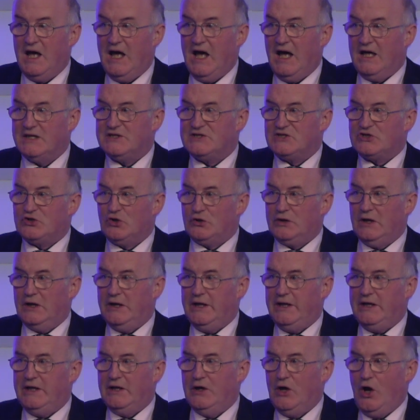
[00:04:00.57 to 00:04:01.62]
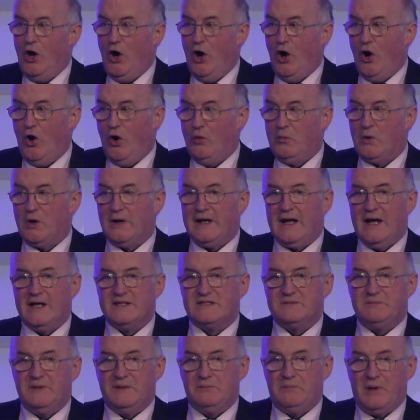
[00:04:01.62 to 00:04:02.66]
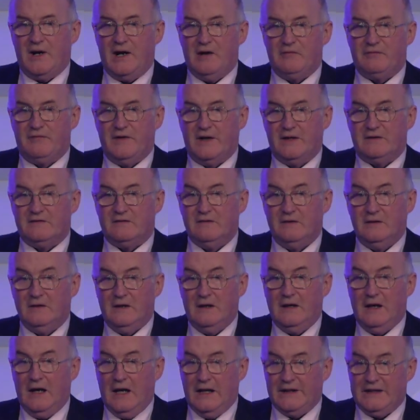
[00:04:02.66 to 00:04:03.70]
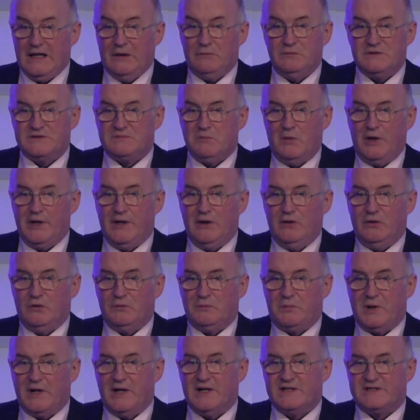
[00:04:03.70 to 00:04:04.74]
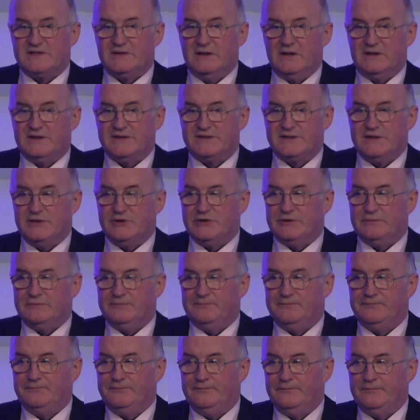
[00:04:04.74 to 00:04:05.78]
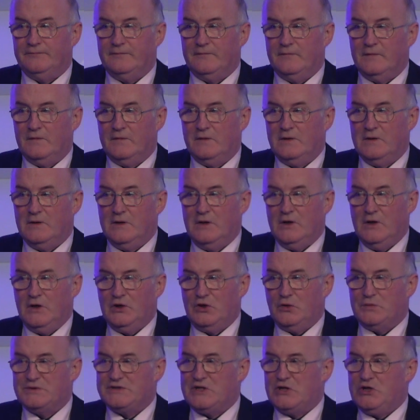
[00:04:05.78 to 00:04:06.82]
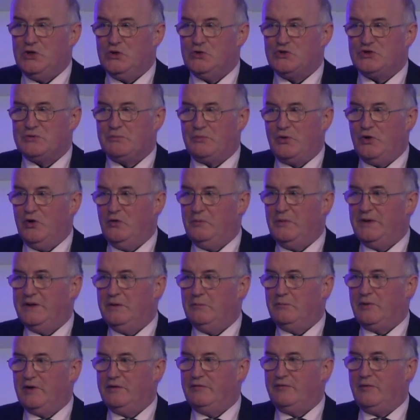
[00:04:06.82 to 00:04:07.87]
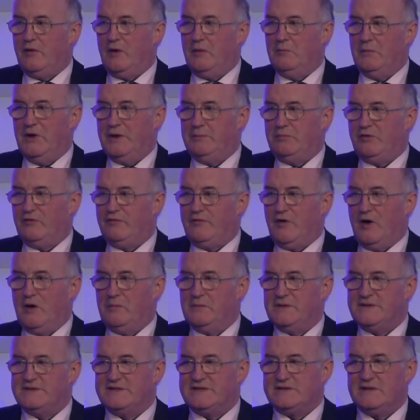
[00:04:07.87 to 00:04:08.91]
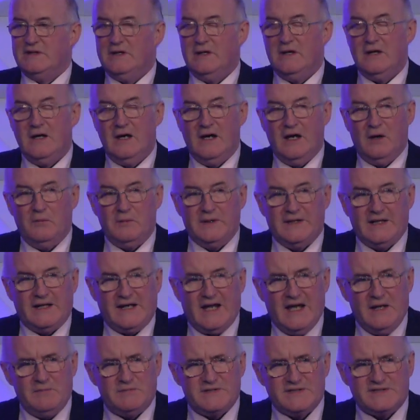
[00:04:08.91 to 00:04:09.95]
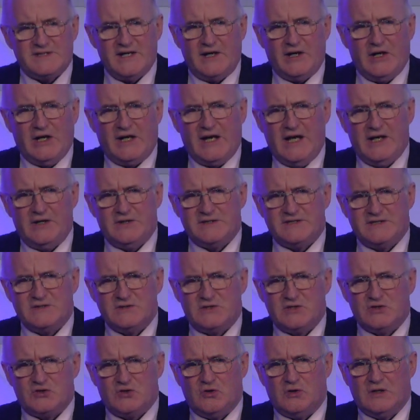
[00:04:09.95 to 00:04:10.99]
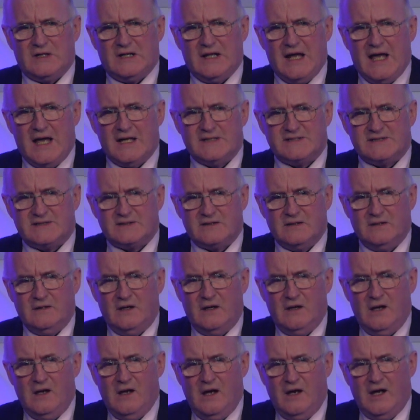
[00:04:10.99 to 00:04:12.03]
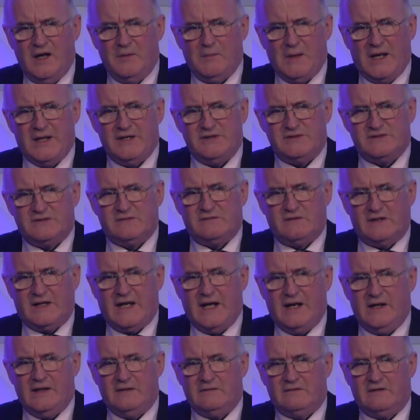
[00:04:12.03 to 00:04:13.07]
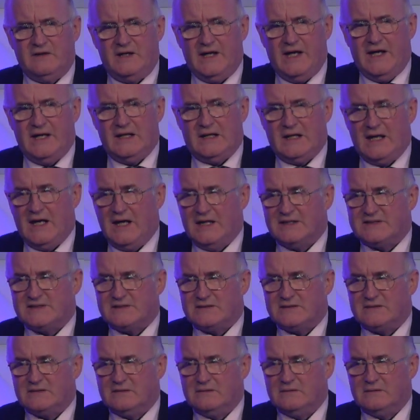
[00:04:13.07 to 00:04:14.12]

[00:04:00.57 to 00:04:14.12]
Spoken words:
And suddenly, homework had to be perfect, and that was my own personal decision. There was a huge improvement in my performance, and when they came to segregate us into third class, I managed to get into the A class.